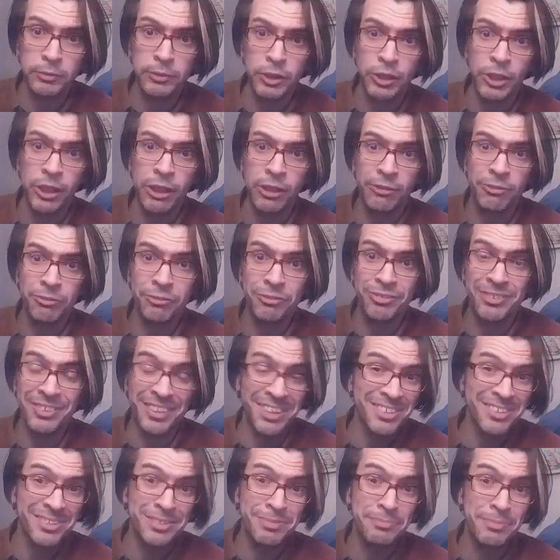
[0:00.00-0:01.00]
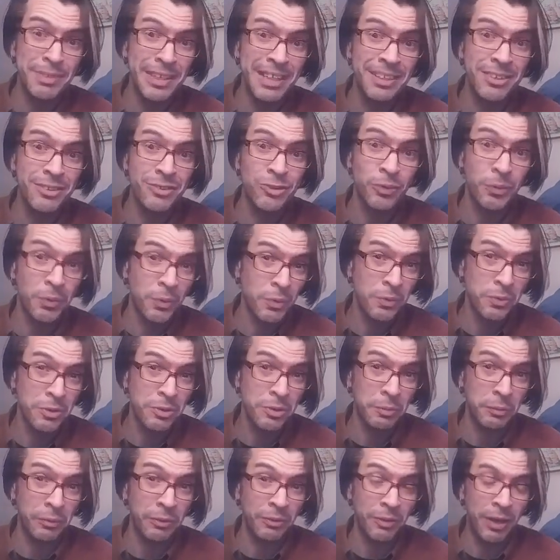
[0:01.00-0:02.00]
shelf doesn't mean it's
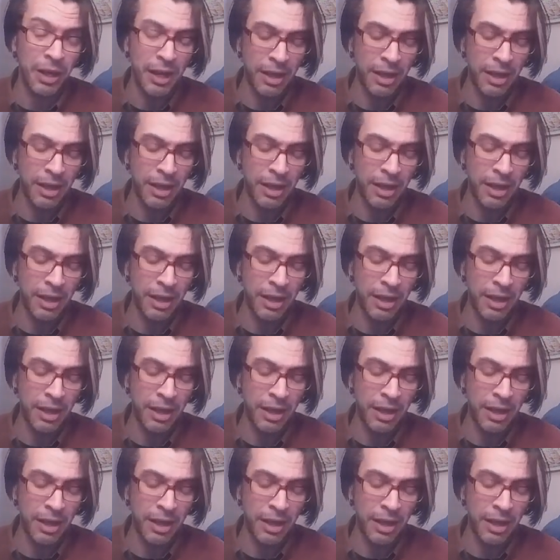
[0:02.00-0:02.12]
horrible.